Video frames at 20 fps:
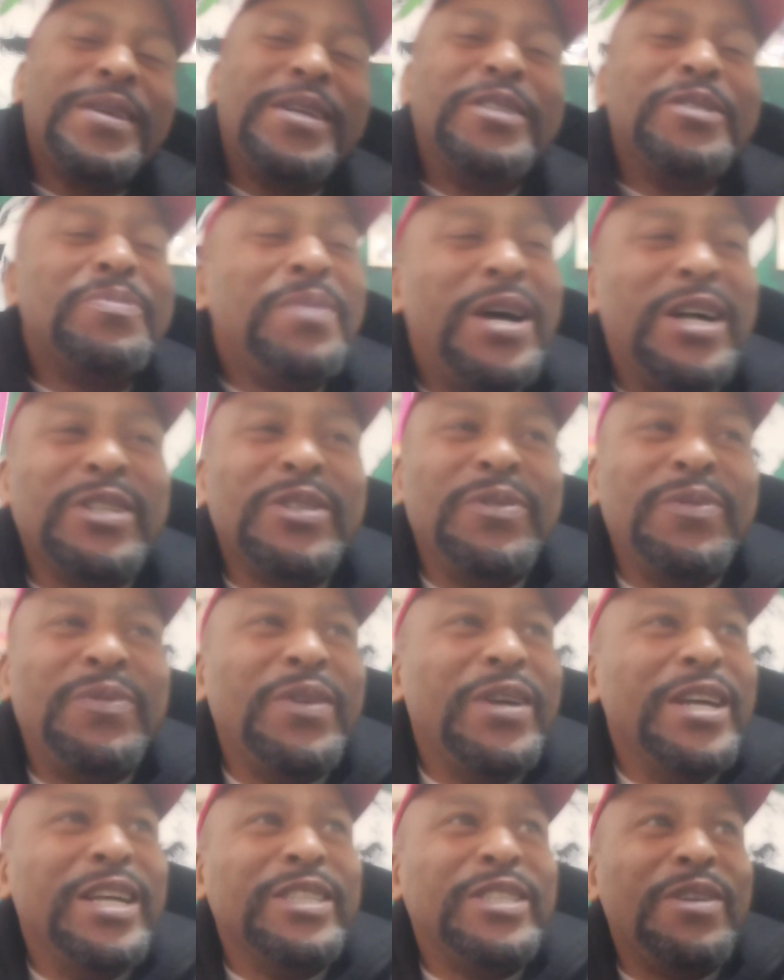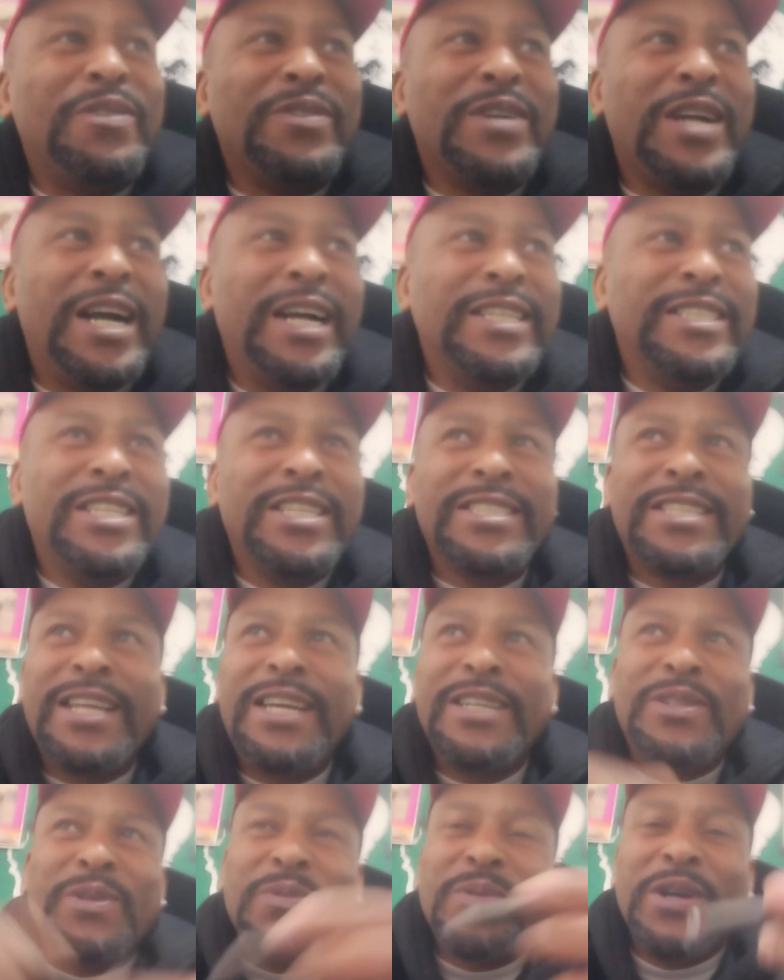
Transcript: Because boxing fans have got just like the